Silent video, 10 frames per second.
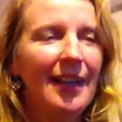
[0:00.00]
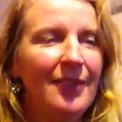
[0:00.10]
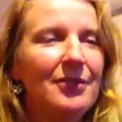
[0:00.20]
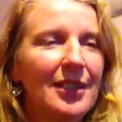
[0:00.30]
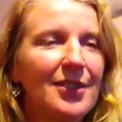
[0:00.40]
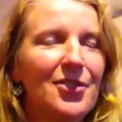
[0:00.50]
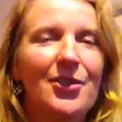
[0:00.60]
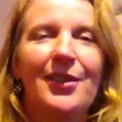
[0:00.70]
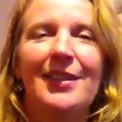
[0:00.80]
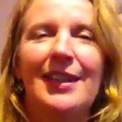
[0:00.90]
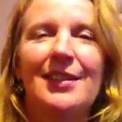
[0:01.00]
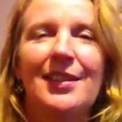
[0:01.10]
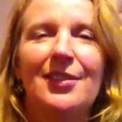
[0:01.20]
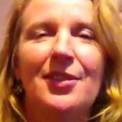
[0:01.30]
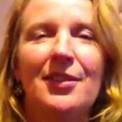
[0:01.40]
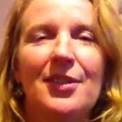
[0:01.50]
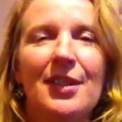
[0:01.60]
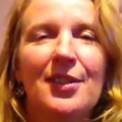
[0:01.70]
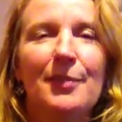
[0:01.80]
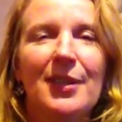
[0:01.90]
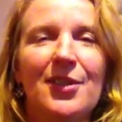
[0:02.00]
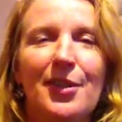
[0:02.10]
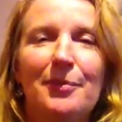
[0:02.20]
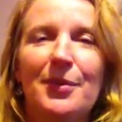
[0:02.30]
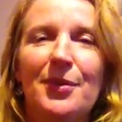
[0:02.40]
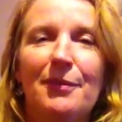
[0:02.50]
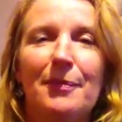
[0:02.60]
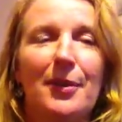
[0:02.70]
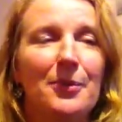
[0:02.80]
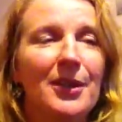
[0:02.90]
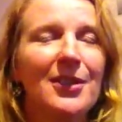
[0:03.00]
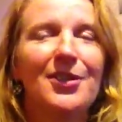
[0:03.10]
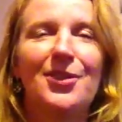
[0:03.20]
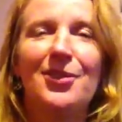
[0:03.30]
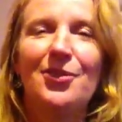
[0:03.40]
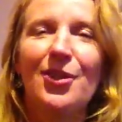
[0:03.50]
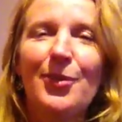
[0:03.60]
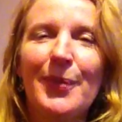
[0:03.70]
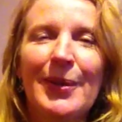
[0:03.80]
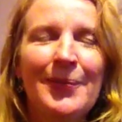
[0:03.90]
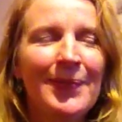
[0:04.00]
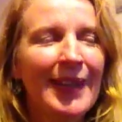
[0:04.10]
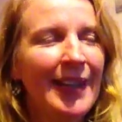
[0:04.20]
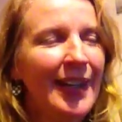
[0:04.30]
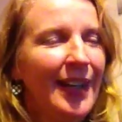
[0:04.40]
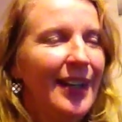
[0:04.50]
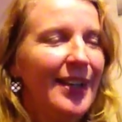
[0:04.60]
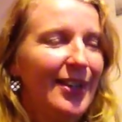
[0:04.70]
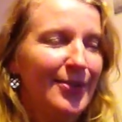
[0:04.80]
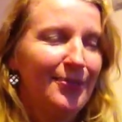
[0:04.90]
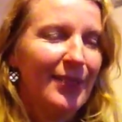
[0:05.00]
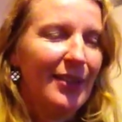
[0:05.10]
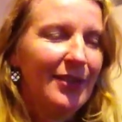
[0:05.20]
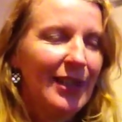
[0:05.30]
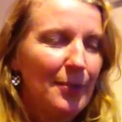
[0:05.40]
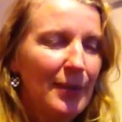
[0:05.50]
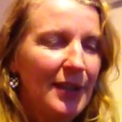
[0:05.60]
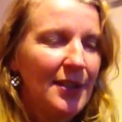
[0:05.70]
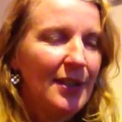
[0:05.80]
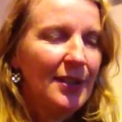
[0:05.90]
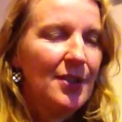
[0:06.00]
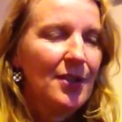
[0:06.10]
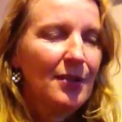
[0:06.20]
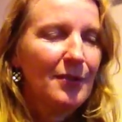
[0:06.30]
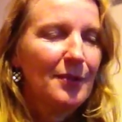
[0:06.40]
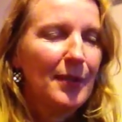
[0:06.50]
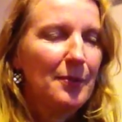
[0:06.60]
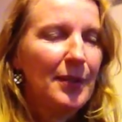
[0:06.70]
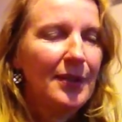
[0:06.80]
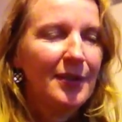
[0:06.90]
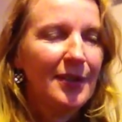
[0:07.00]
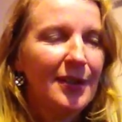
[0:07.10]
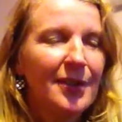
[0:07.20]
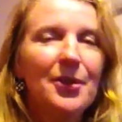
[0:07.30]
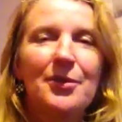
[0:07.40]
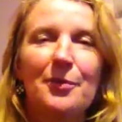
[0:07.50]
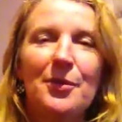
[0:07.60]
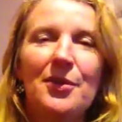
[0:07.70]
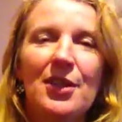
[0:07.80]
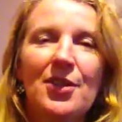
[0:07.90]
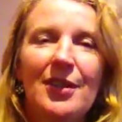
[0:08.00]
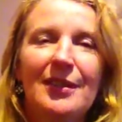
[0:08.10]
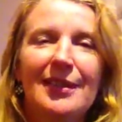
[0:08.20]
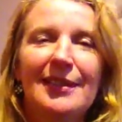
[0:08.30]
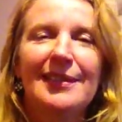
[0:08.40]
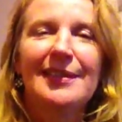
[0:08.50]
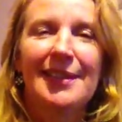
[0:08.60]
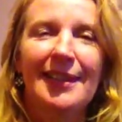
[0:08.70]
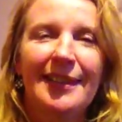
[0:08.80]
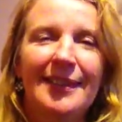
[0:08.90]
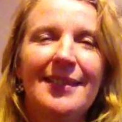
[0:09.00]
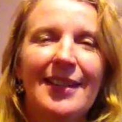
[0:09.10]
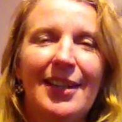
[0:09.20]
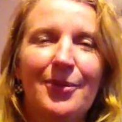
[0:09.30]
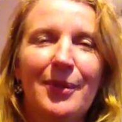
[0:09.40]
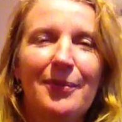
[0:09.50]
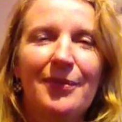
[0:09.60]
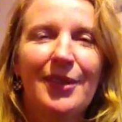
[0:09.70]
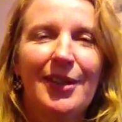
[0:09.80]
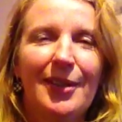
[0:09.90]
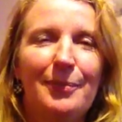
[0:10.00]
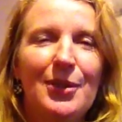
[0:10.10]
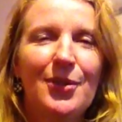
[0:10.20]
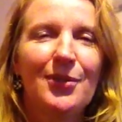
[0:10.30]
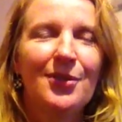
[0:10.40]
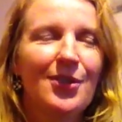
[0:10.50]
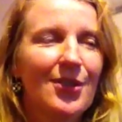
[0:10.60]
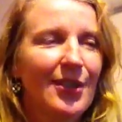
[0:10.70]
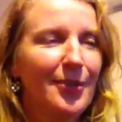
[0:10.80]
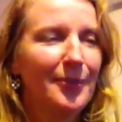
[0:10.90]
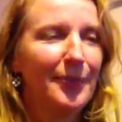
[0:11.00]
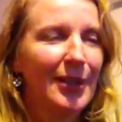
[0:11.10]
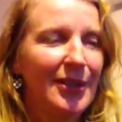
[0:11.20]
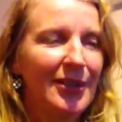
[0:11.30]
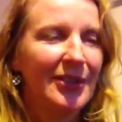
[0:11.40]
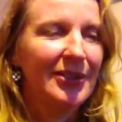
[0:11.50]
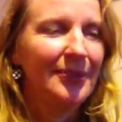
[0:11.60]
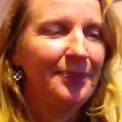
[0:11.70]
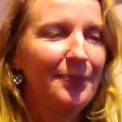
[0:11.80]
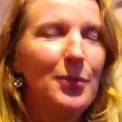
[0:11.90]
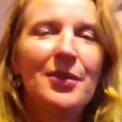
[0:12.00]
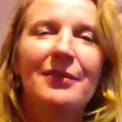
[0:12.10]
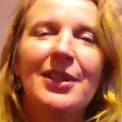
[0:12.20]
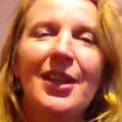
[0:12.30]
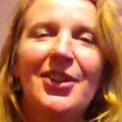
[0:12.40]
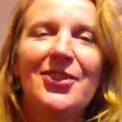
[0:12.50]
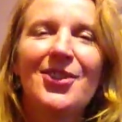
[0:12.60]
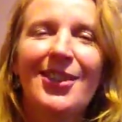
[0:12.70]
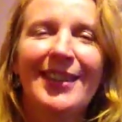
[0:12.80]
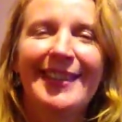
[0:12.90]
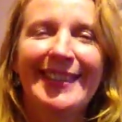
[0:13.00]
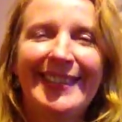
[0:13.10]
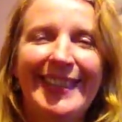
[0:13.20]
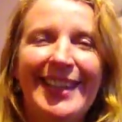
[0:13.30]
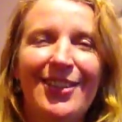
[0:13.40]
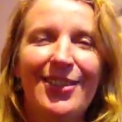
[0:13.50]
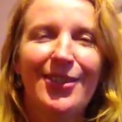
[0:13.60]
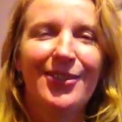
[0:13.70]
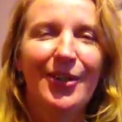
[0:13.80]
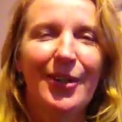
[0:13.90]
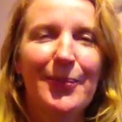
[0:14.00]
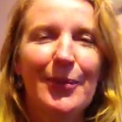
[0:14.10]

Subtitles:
I've really enjoyed that, and you can see some examples of my work on YouTube. I've collaborated with my partner, who's a musician, and together we've produced some music videos, and that's an ongoing